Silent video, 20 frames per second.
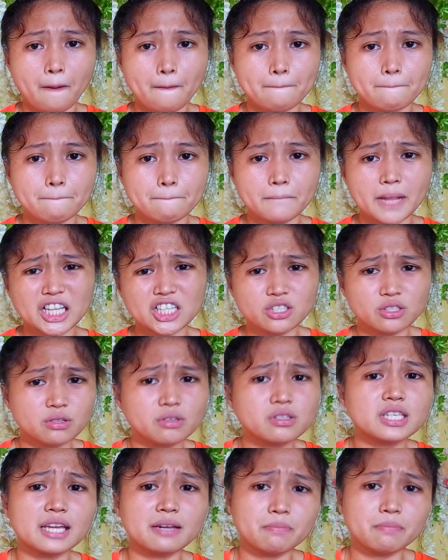But
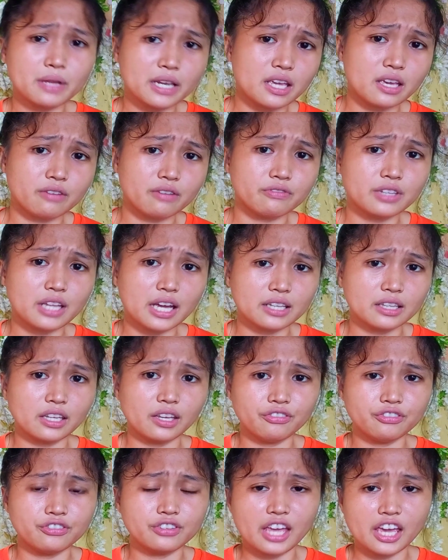Susan believed that
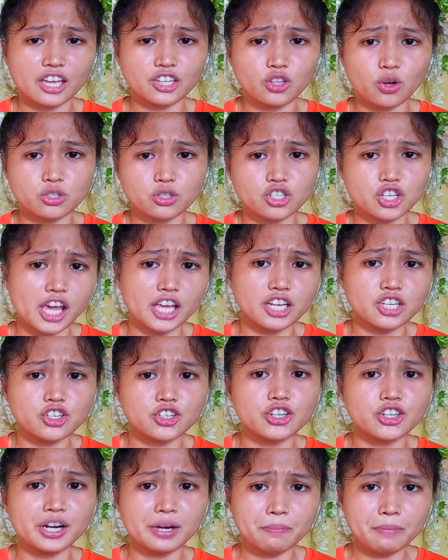if they don't change
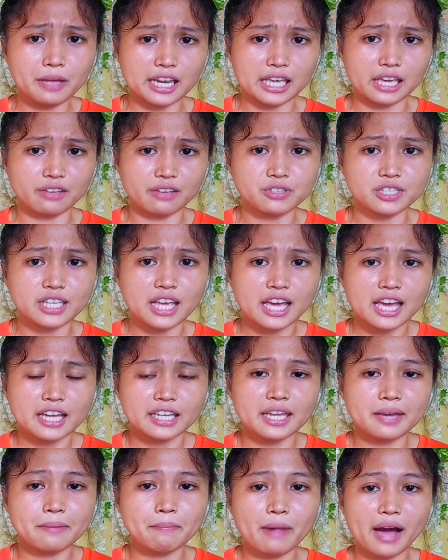their beliefs,
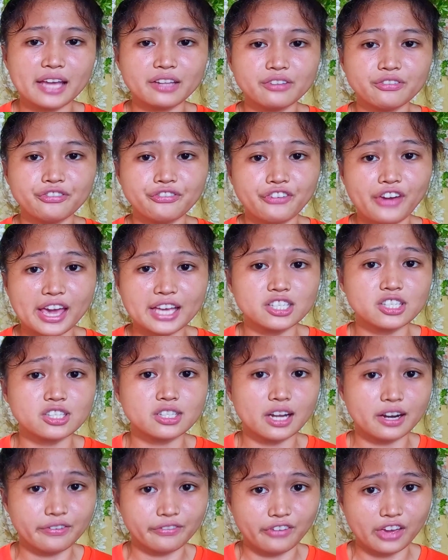they might face
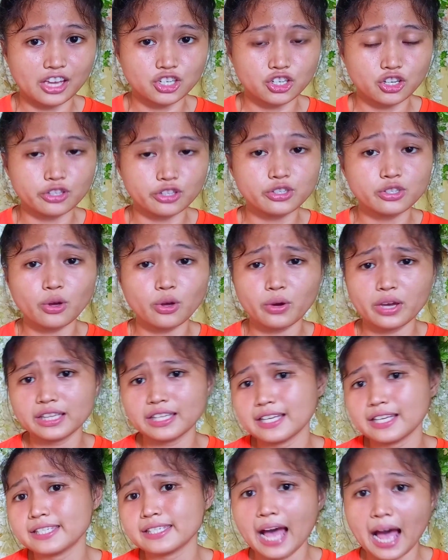starvation, so it
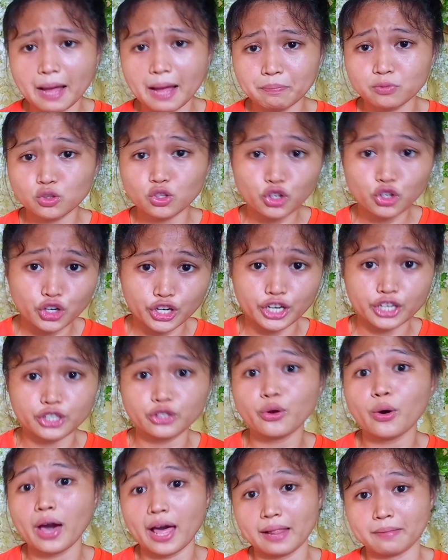is up to her
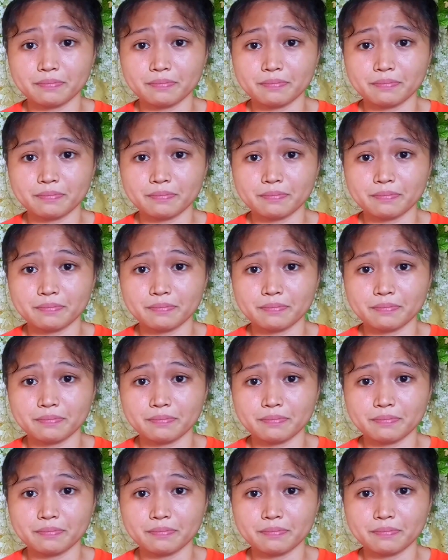to help